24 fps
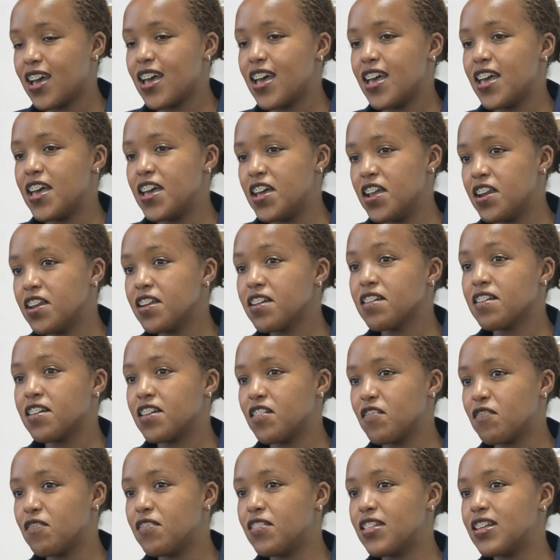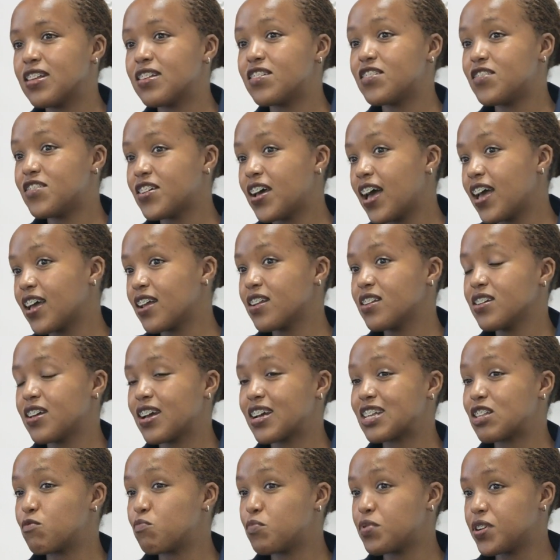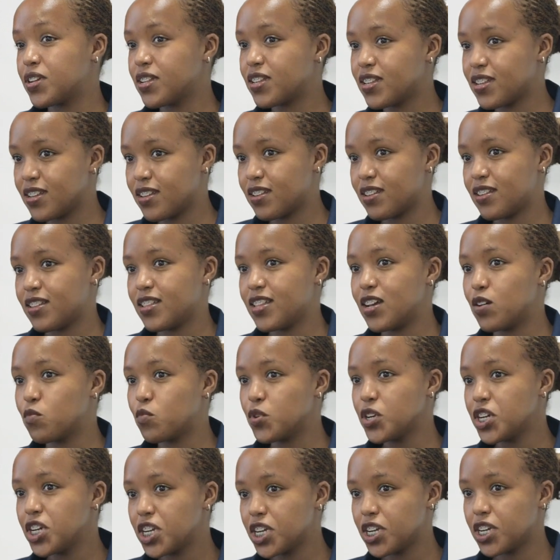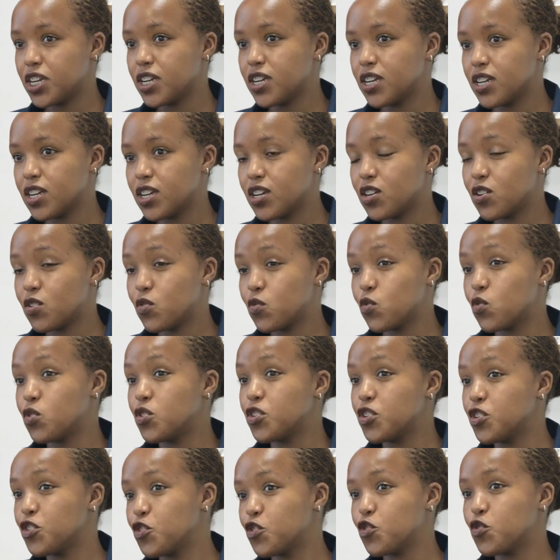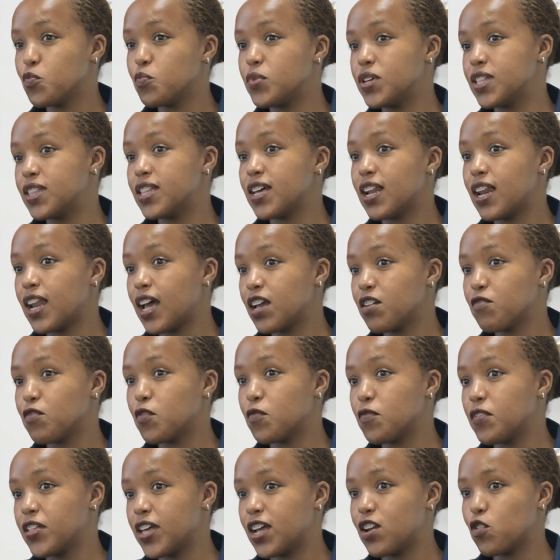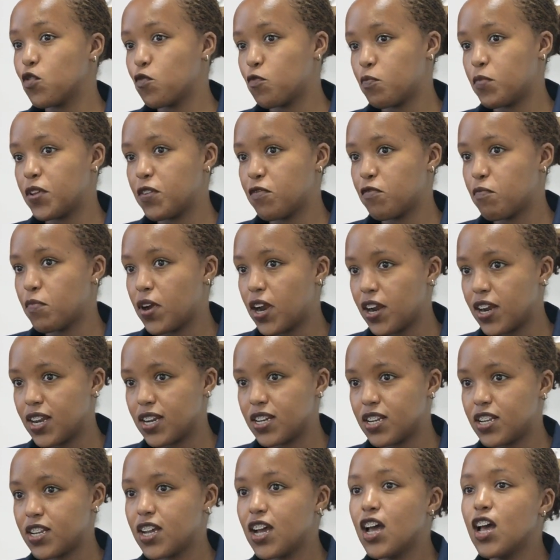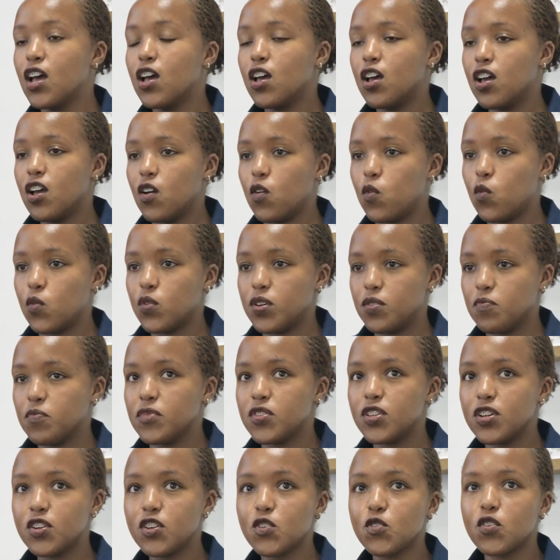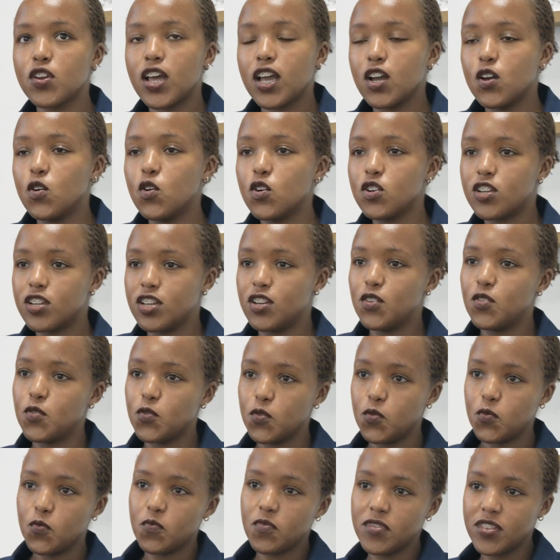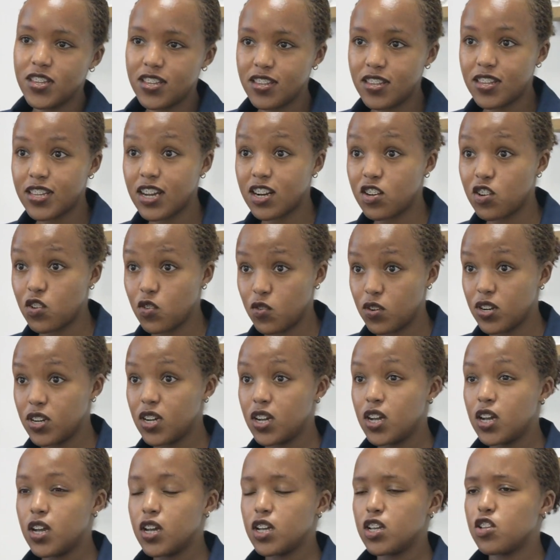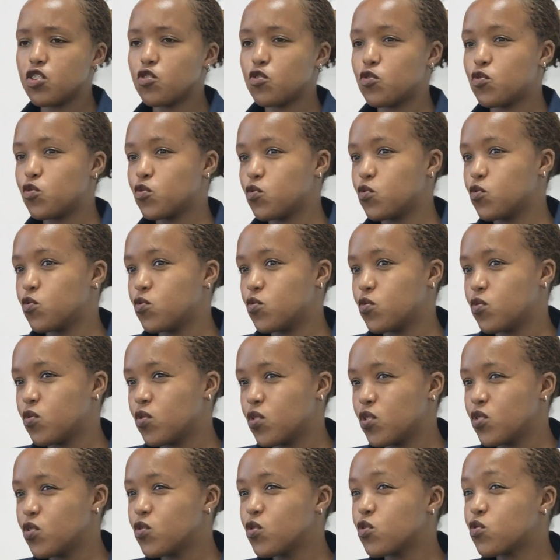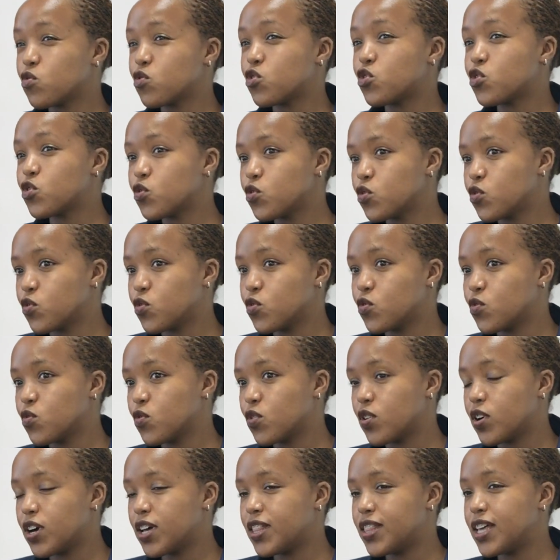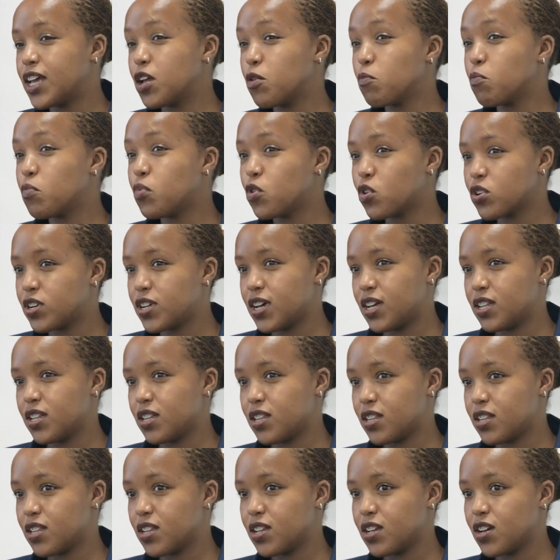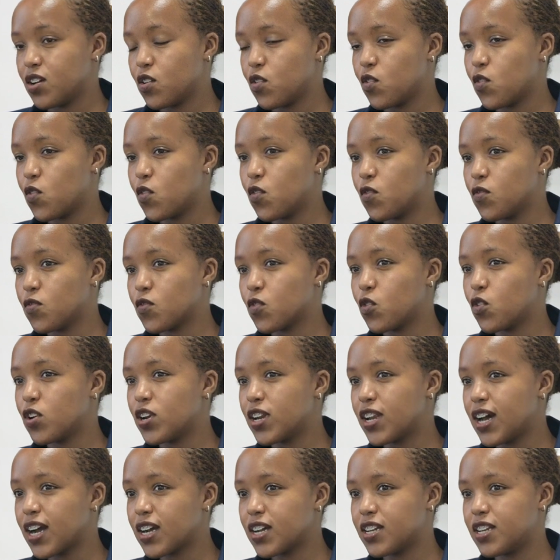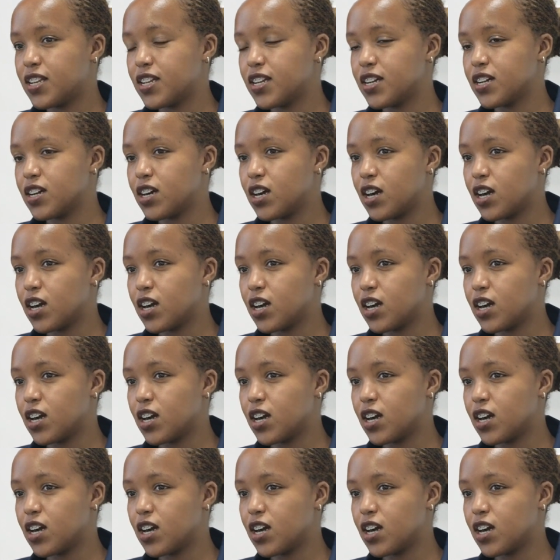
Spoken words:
And if this child expresses their wish to continue to be in the life of the adoptive parent. Okay. The reason I got into this section is to, to show the importance of conducting